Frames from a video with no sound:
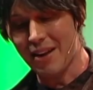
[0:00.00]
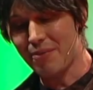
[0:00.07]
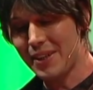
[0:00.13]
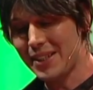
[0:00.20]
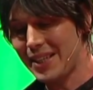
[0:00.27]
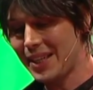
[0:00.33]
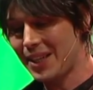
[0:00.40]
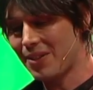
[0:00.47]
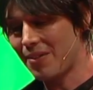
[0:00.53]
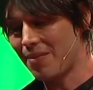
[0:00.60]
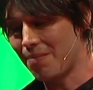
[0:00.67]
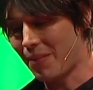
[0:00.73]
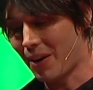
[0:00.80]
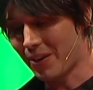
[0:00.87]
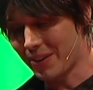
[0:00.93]
every teacher of
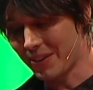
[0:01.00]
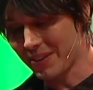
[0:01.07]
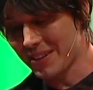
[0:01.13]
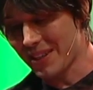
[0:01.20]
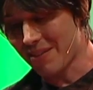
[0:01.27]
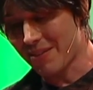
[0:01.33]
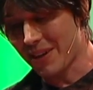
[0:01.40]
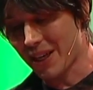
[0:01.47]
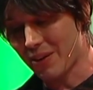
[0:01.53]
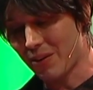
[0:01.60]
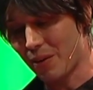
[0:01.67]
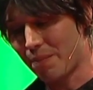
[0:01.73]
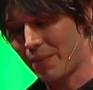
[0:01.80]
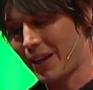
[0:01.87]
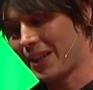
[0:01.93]
morals, every
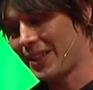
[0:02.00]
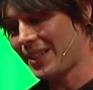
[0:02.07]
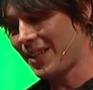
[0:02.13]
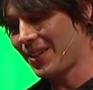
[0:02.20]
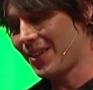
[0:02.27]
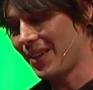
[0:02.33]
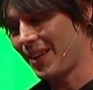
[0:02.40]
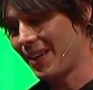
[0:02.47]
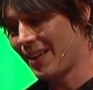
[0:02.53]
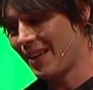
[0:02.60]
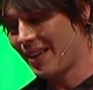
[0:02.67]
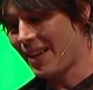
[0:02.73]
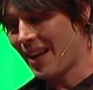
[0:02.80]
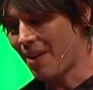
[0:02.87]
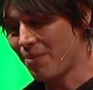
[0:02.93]
corrupt politician,
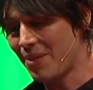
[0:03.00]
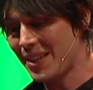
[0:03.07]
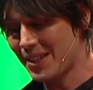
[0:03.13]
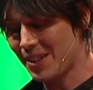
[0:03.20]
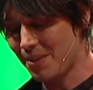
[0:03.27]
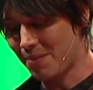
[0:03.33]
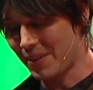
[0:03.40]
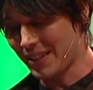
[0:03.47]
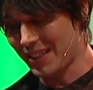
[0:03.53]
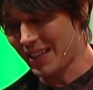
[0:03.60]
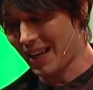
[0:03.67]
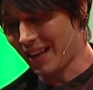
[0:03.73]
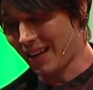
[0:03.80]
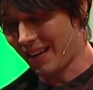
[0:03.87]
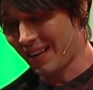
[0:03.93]
every
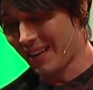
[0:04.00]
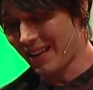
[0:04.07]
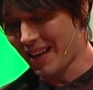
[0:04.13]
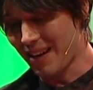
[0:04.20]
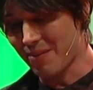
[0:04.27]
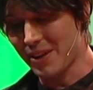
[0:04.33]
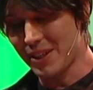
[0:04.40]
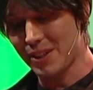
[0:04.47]
superstar, every